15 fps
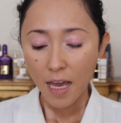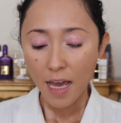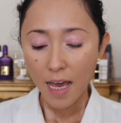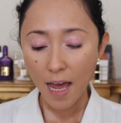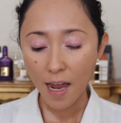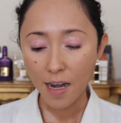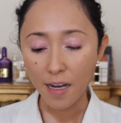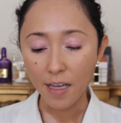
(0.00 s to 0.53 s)

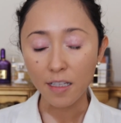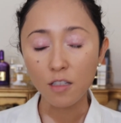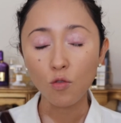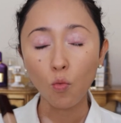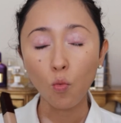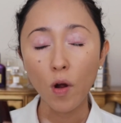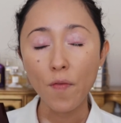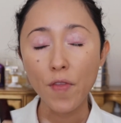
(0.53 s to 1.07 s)
and it's
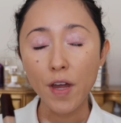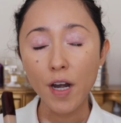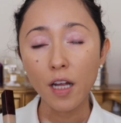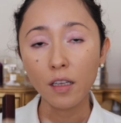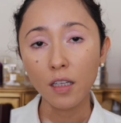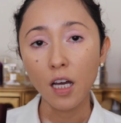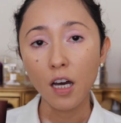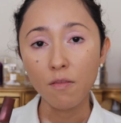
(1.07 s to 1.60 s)
one that I
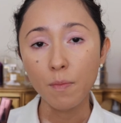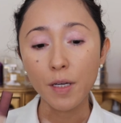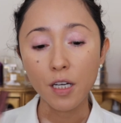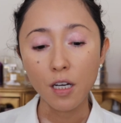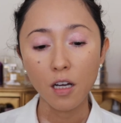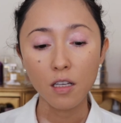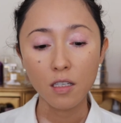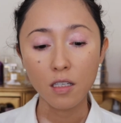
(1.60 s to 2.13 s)
love
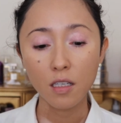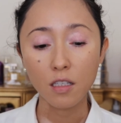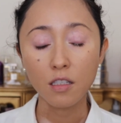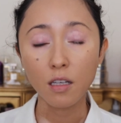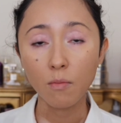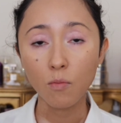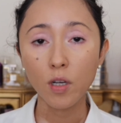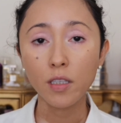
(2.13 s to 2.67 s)
because
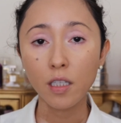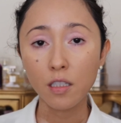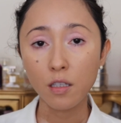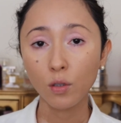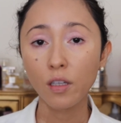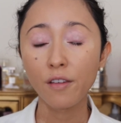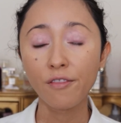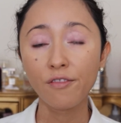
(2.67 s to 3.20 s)
someone that's
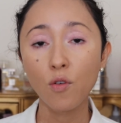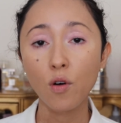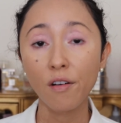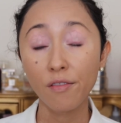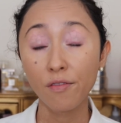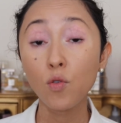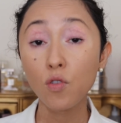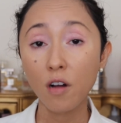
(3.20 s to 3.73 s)
looking for
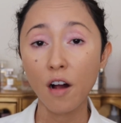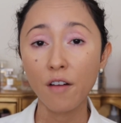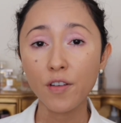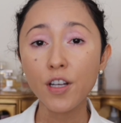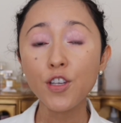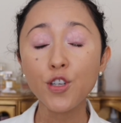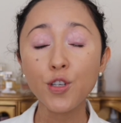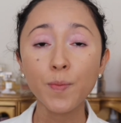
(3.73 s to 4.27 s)
full
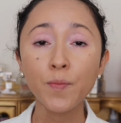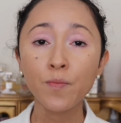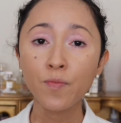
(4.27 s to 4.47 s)
coverage,